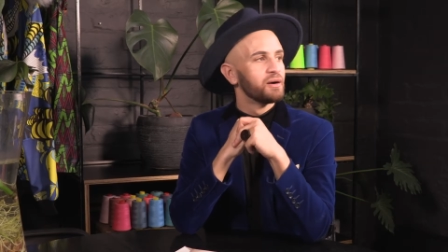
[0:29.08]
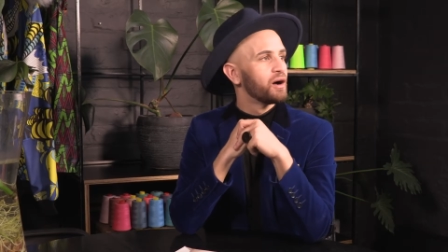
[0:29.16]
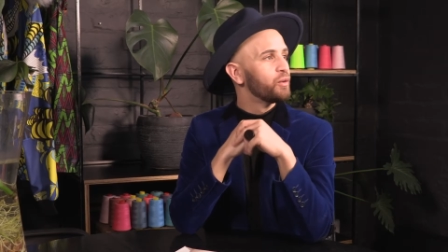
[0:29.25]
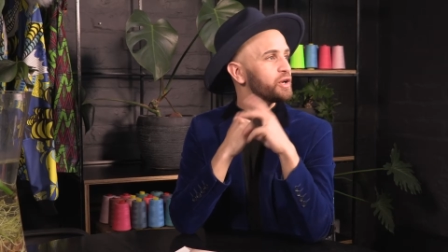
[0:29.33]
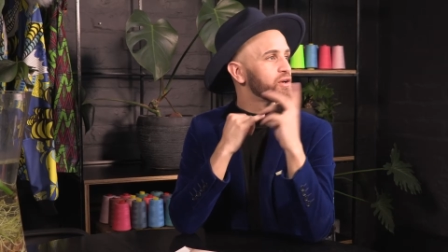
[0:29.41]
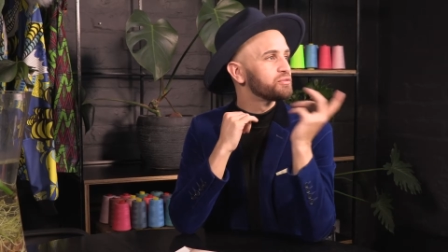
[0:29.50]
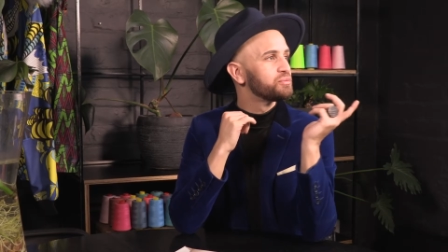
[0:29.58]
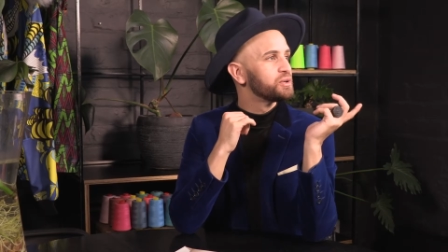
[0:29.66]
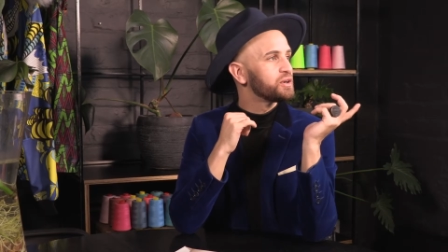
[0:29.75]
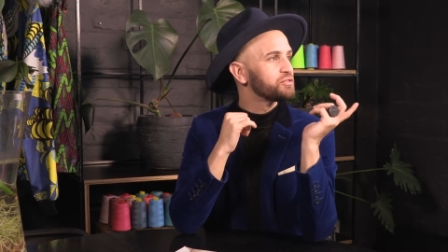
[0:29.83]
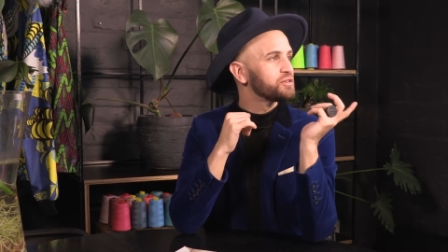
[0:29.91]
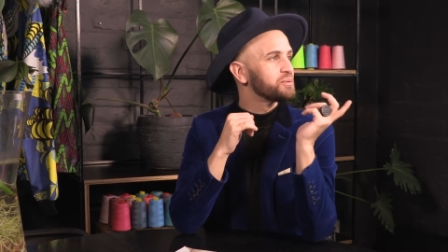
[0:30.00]
We're
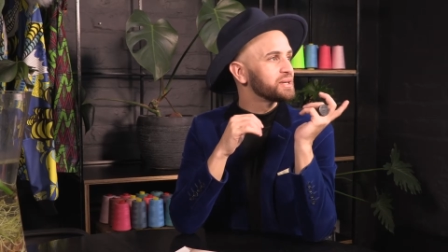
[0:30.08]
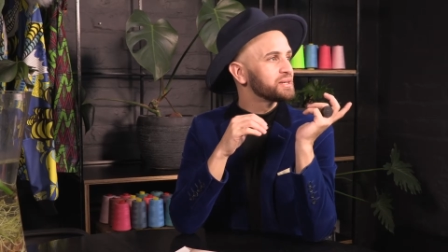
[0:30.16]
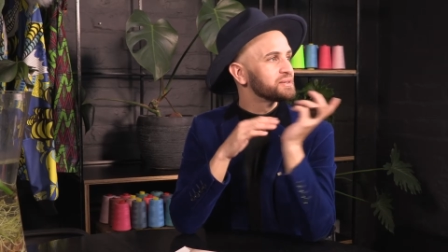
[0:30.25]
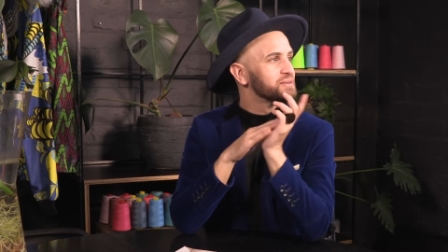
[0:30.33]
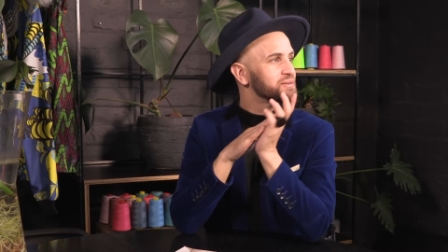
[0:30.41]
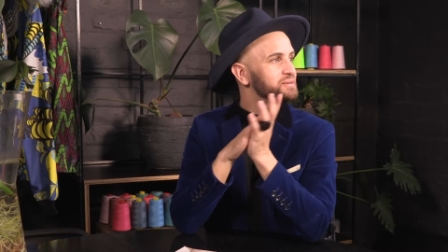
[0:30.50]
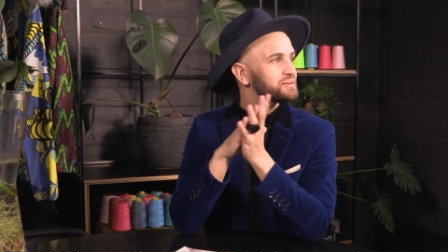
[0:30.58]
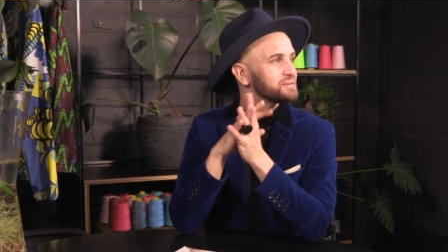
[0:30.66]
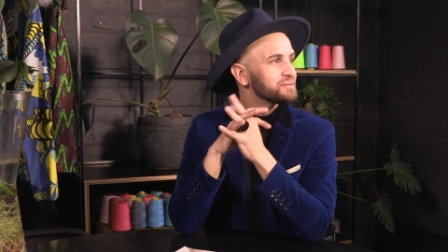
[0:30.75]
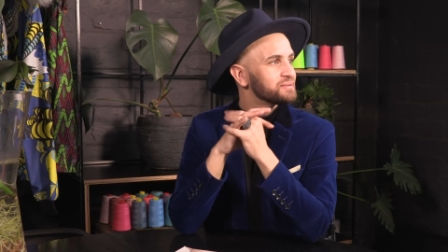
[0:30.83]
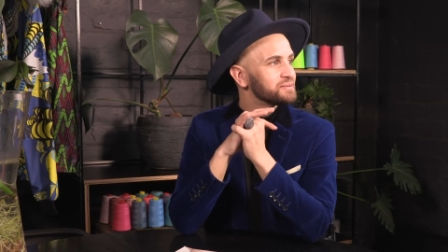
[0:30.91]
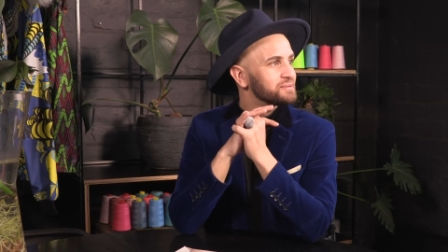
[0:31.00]
not filming?
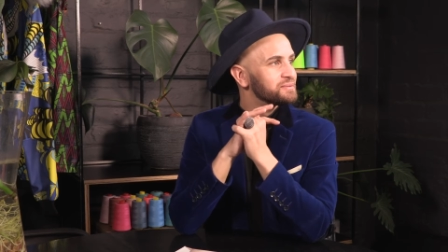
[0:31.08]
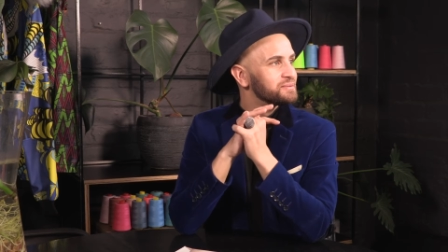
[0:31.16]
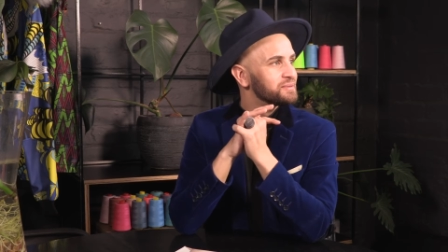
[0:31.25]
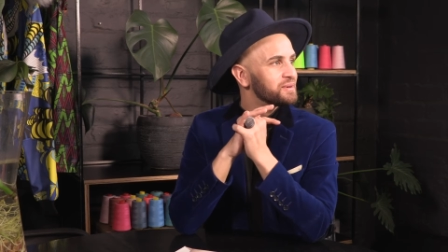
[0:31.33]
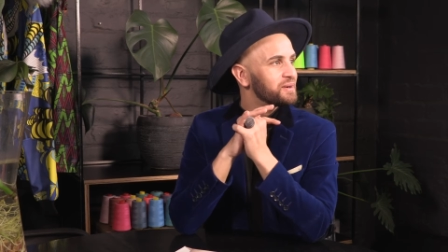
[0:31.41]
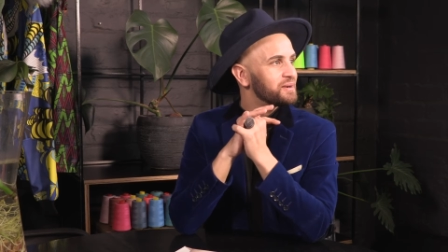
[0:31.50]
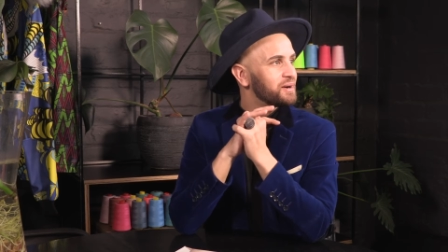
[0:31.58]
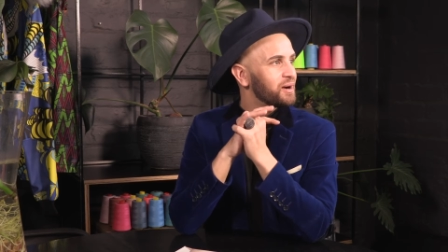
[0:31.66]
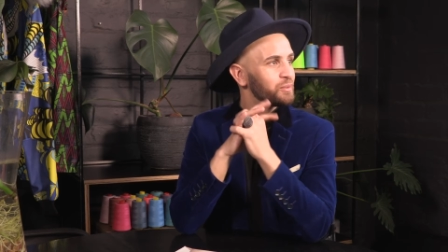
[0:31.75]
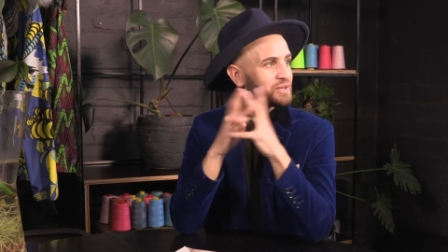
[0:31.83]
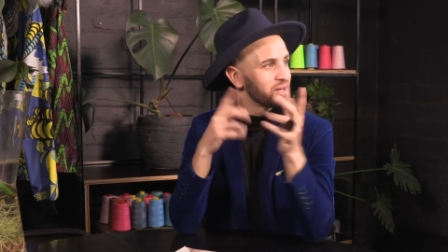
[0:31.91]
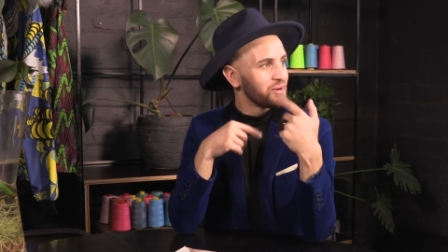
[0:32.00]
Are
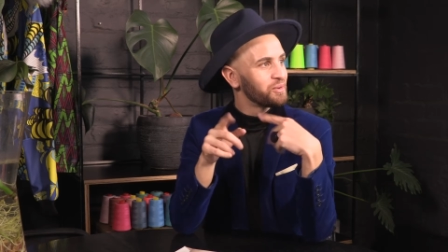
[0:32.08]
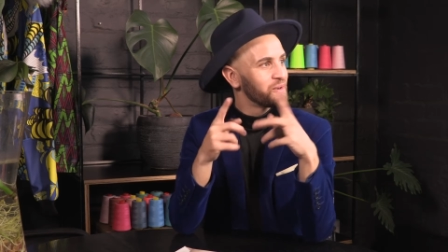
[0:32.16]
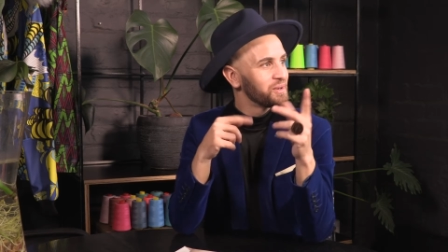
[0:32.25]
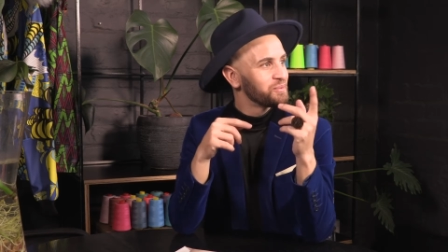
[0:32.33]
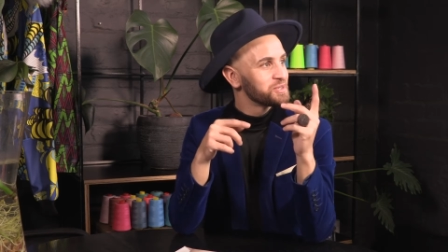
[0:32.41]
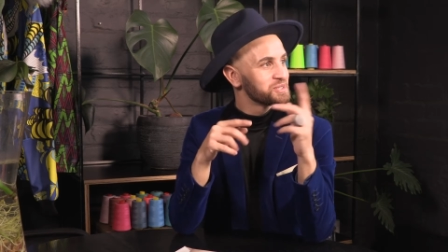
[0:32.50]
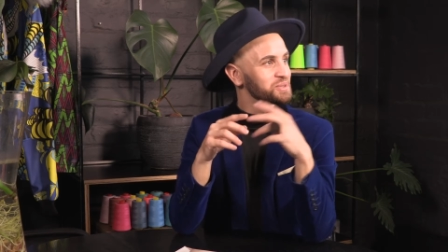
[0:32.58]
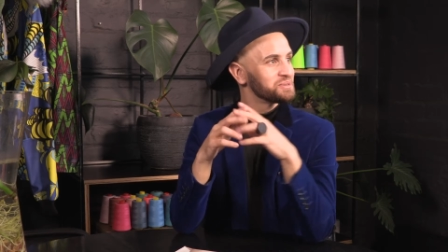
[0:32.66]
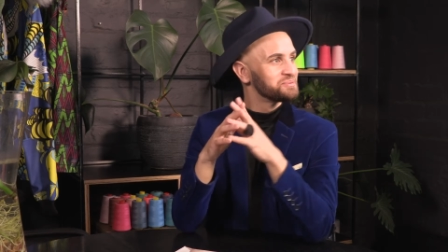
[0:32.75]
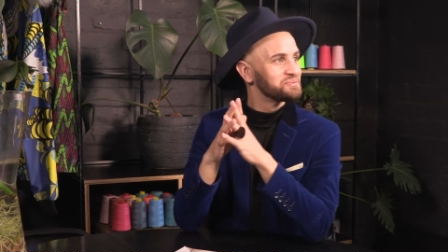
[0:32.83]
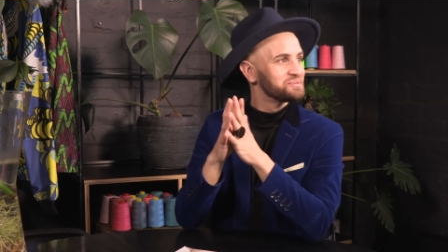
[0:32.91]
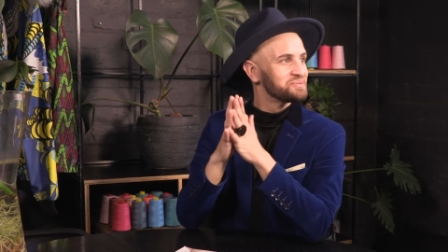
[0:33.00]
we good? Are we still?